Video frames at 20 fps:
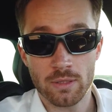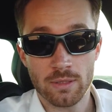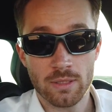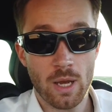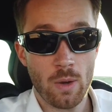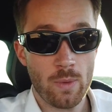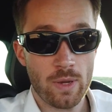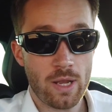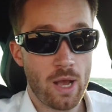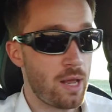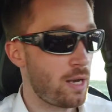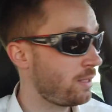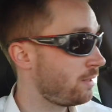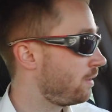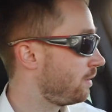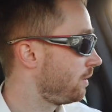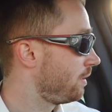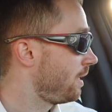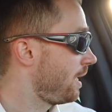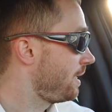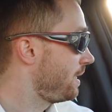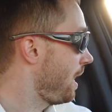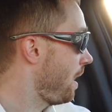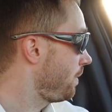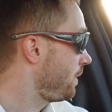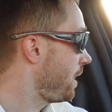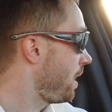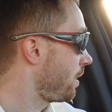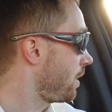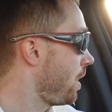Now we got it. And
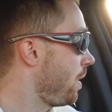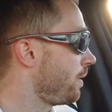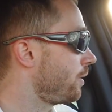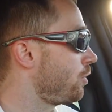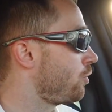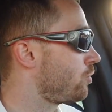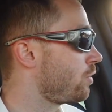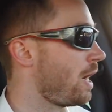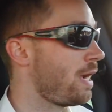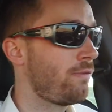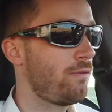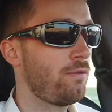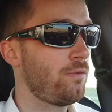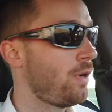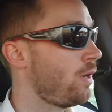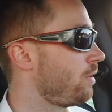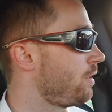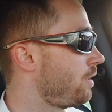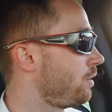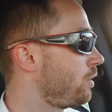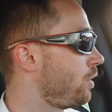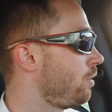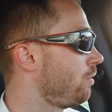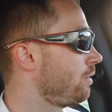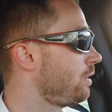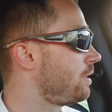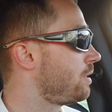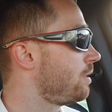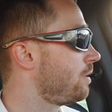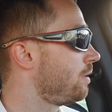now they are going to drive on the
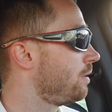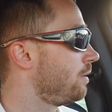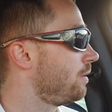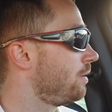dunes.